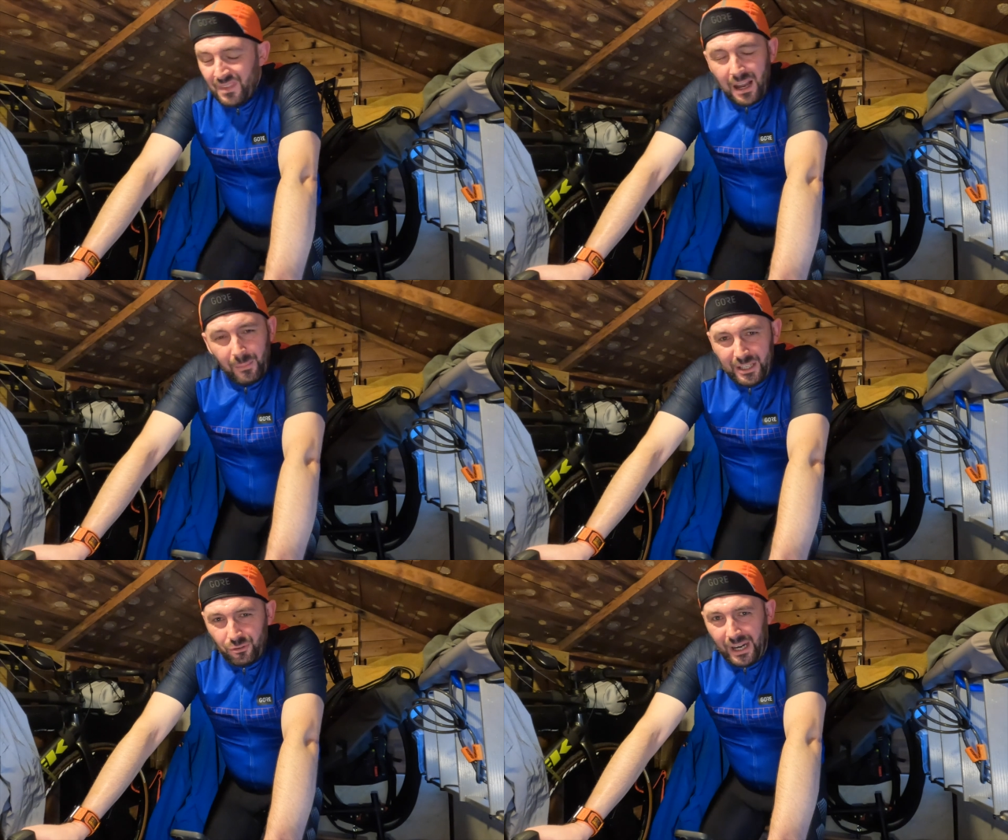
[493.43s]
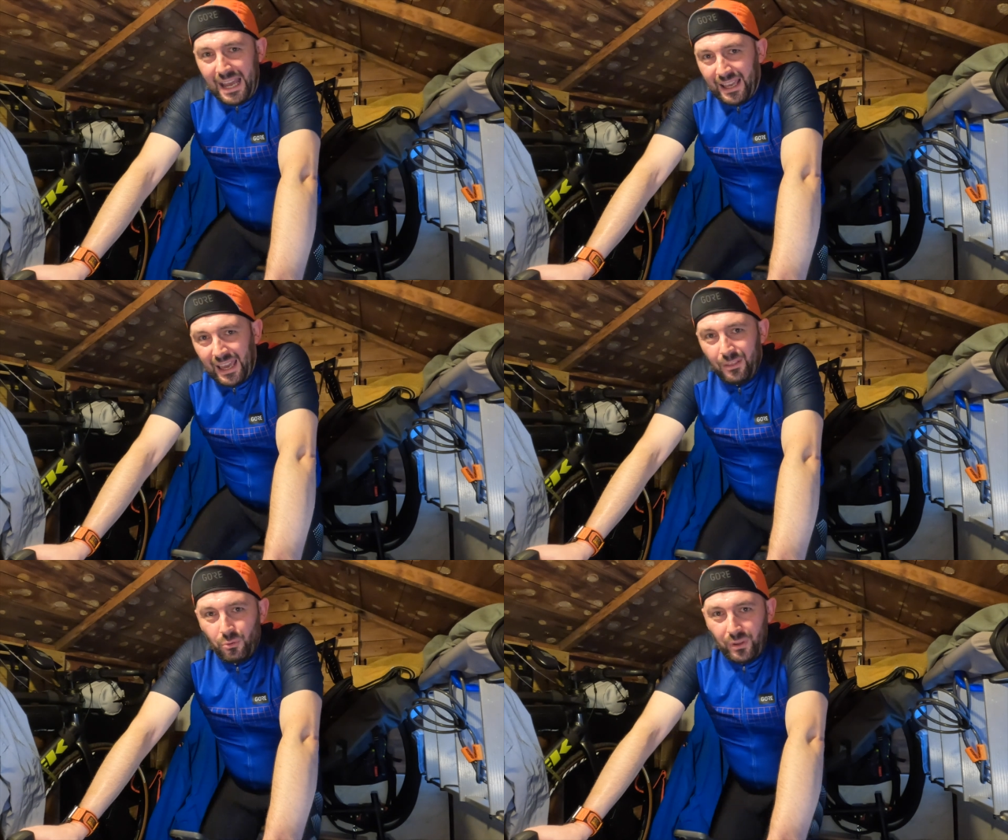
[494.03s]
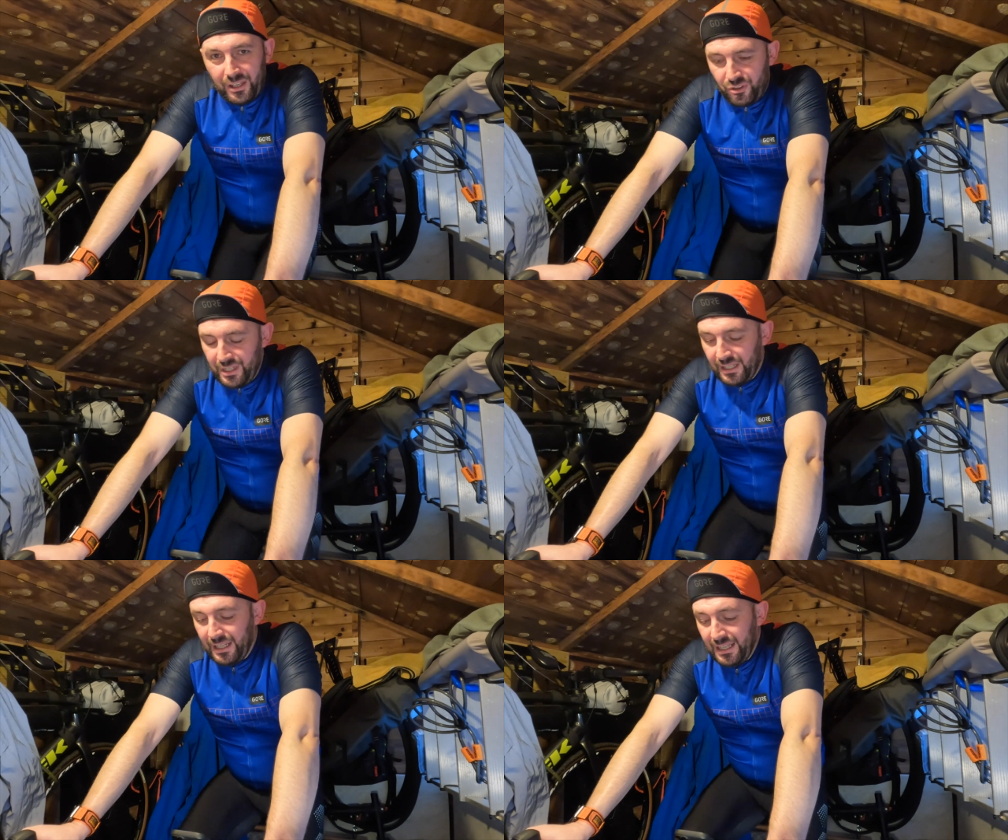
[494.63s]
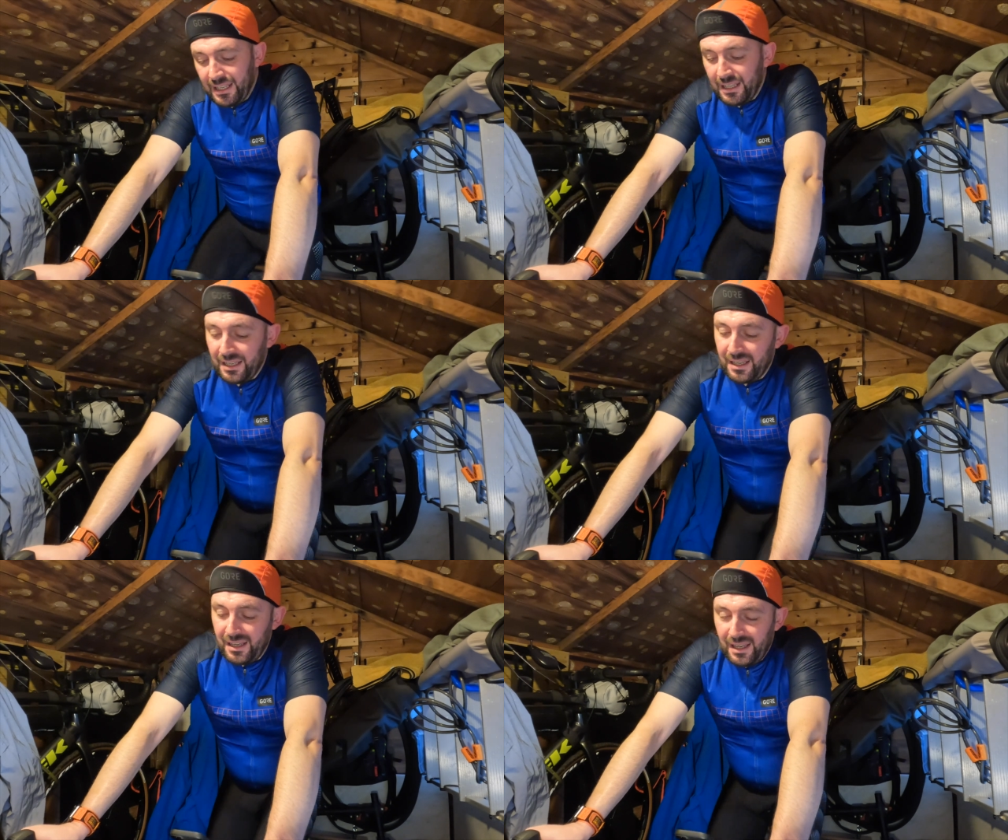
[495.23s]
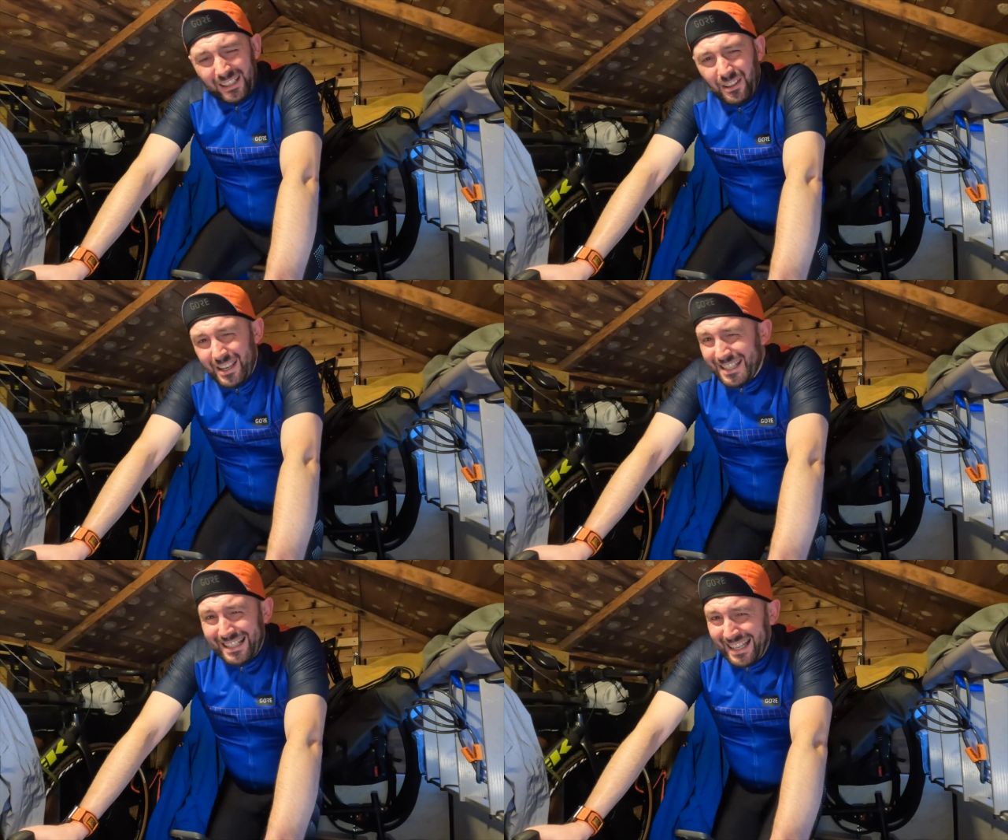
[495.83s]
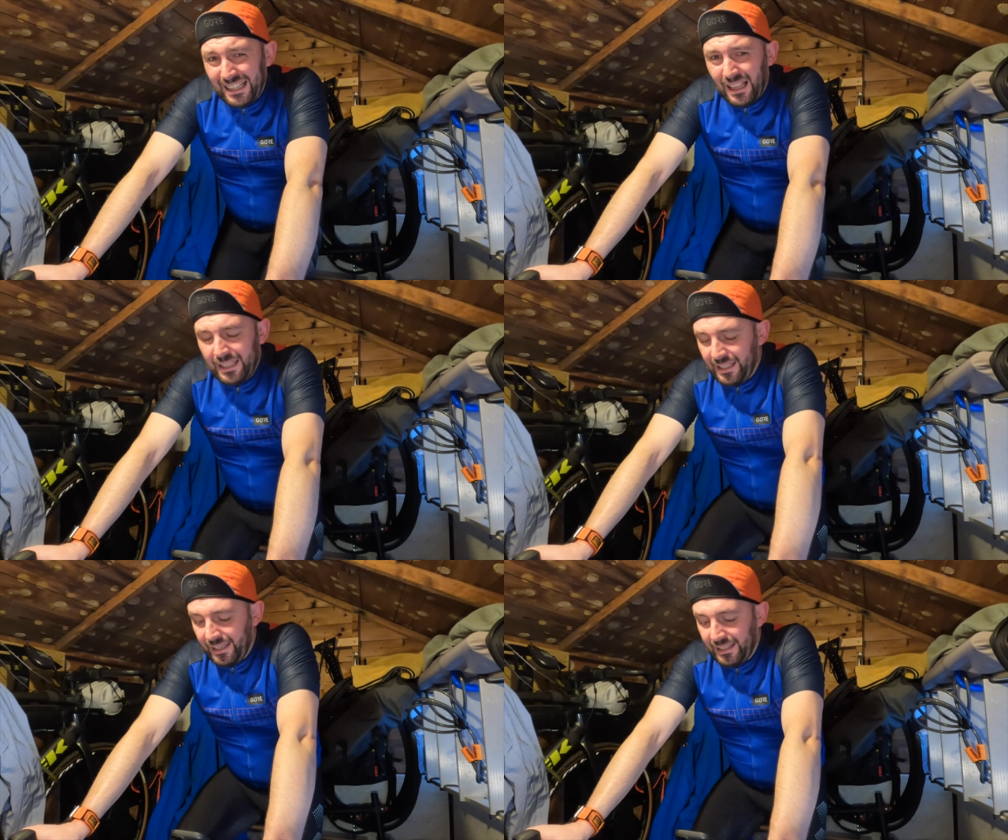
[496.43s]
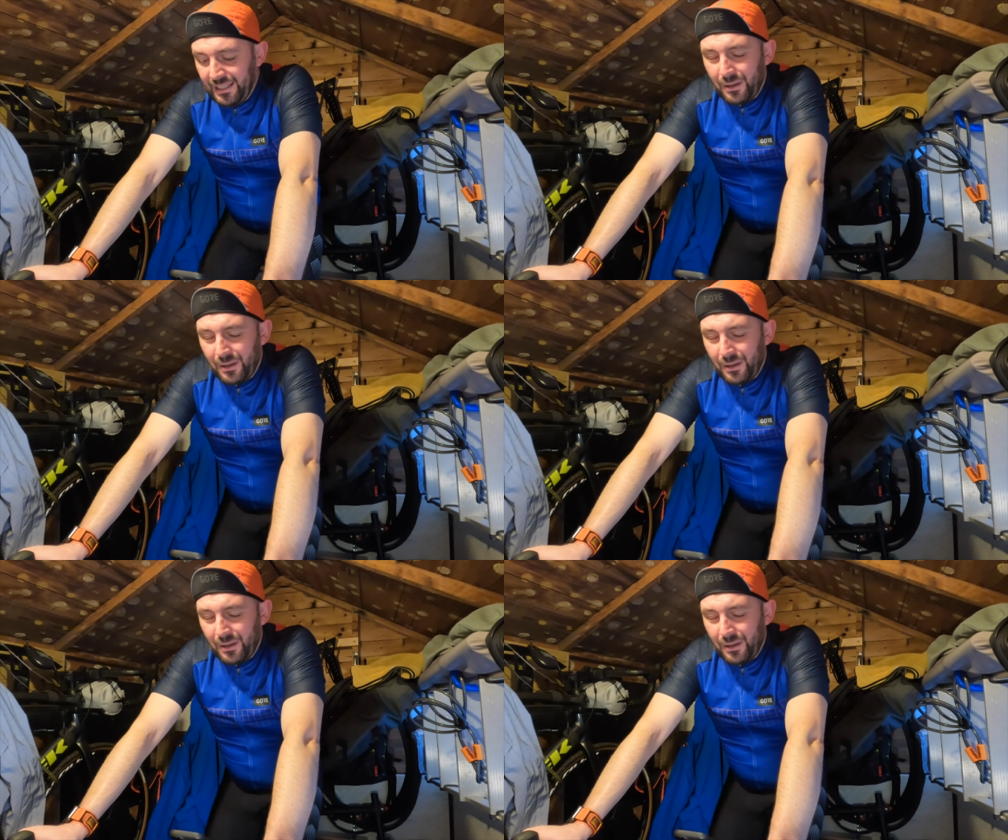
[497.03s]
I might try it again though this year. I think the reason I didn't like it